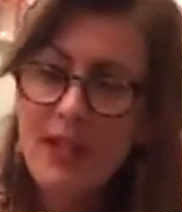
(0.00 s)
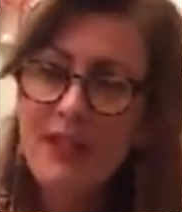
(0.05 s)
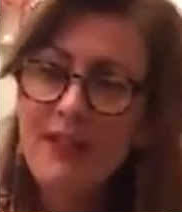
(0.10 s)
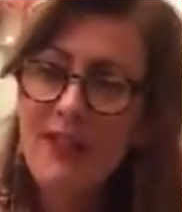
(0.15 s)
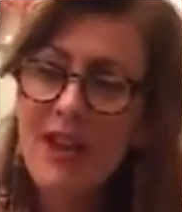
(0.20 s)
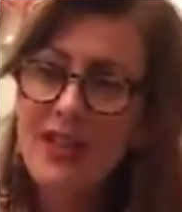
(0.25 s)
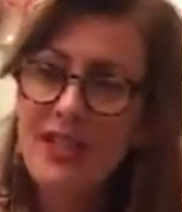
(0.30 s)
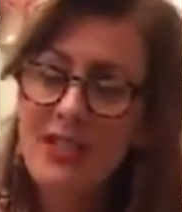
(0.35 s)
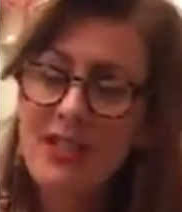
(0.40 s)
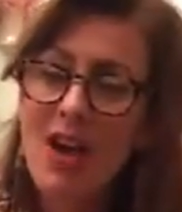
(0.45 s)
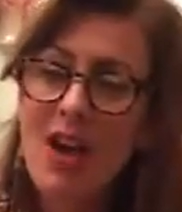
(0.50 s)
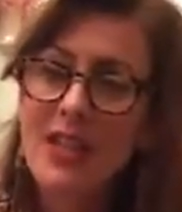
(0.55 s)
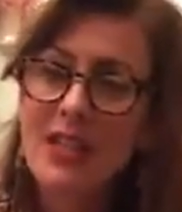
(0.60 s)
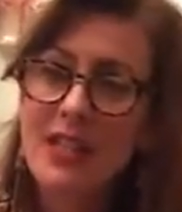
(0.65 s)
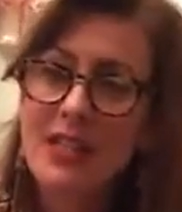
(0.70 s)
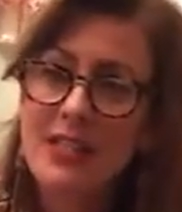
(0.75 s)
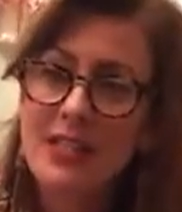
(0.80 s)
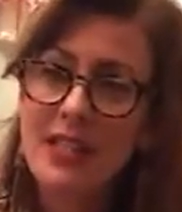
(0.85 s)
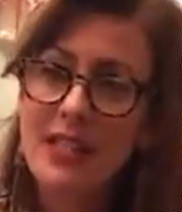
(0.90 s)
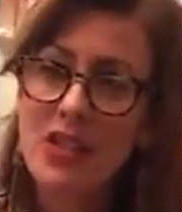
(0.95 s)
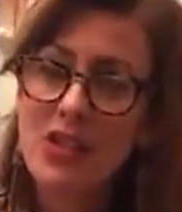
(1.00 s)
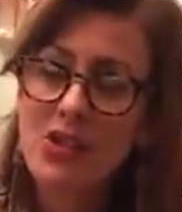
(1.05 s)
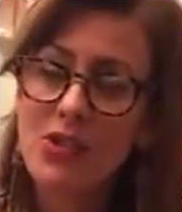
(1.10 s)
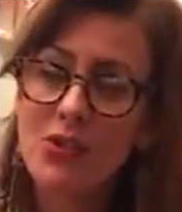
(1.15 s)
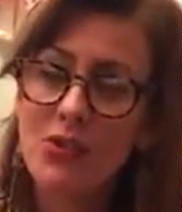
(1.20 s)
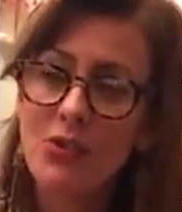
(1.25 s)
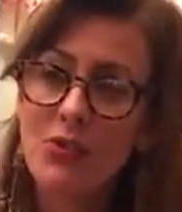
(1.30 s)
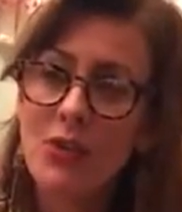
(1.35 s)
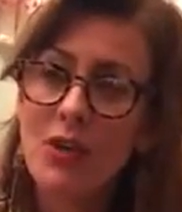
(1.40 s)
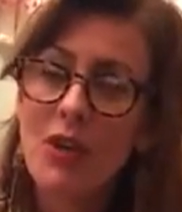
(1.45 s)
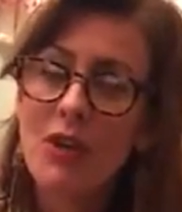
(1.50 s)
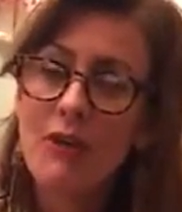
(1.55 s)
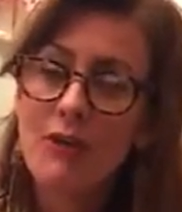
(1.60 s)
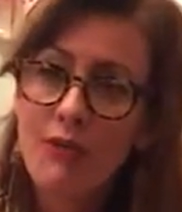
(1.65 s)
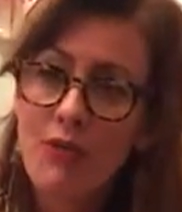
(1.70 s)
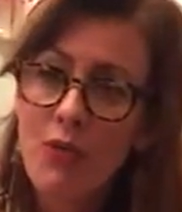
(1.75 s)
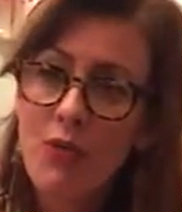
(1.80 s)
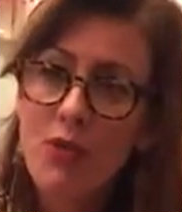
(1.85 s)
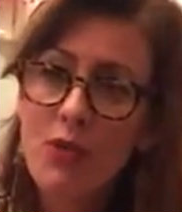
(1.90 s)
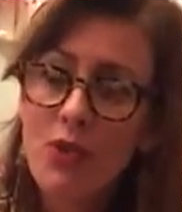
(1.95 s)
if anxiety is an issue
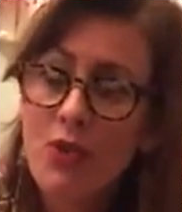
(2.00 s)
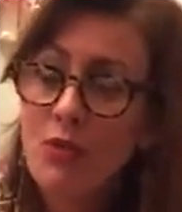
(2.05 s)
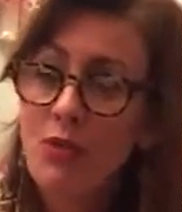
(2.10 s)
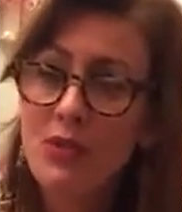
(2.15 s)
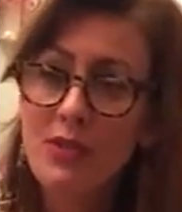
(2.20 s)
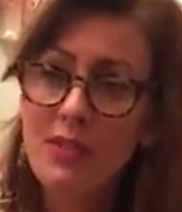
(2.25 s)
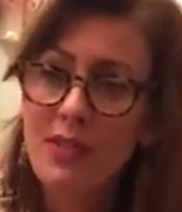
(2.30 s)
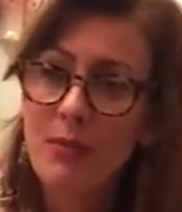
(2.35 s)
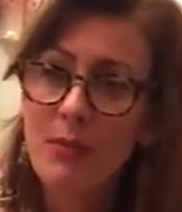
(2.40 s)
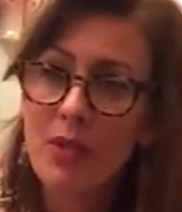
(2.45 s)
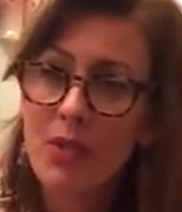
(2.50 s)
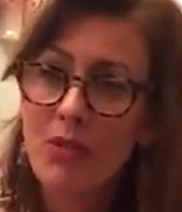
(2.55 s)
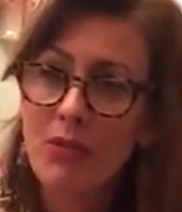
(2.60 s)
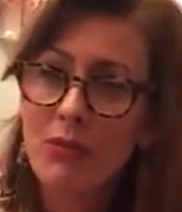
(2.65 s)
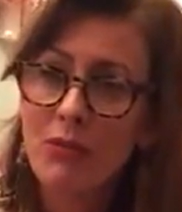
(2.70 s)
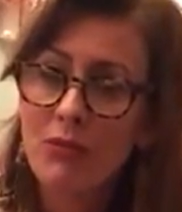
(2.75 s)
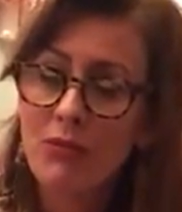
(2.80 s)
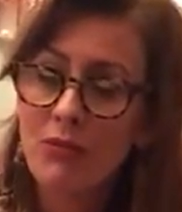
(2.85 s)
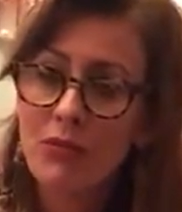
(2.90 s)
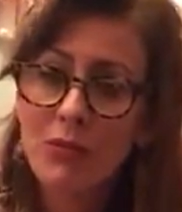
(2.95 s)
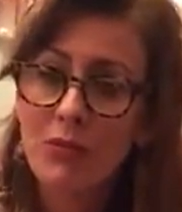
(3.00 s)
for you or someone you